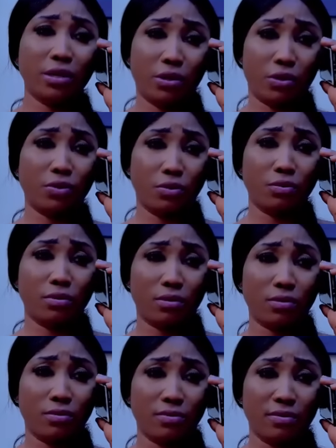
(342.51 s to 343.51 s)
Thank you.
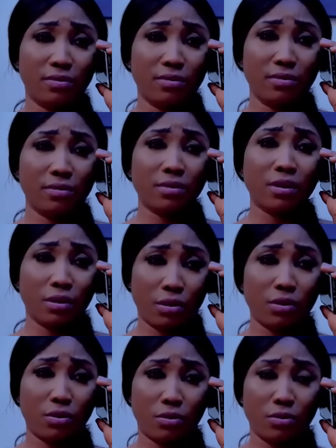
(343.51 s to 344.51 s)

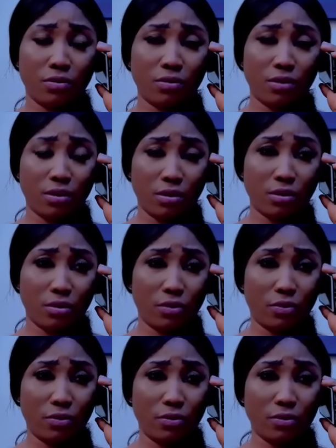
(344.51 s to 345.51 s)
Thank you.
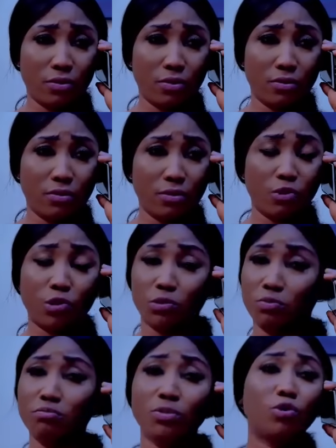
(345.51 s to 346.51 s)
Thank you.
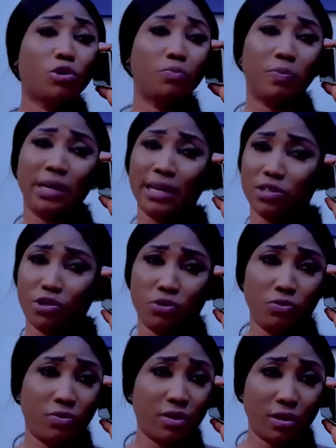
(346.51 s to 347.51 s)
God
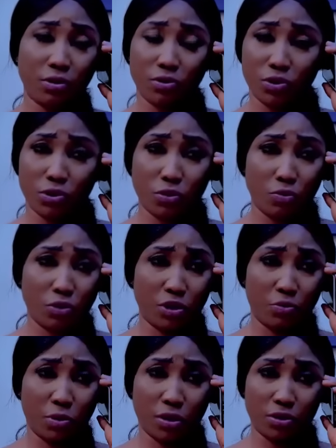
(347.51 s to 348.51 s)
bless you. Thank you so
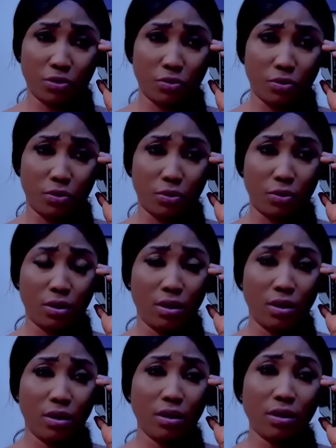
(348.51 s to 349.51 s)
much, Brother Soludo.
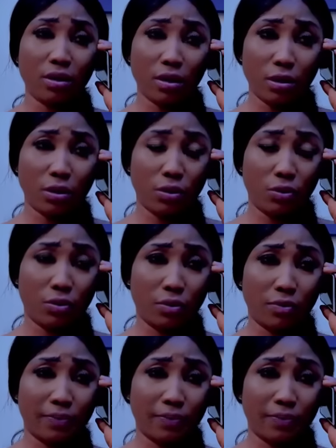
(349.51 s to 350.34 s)
Thank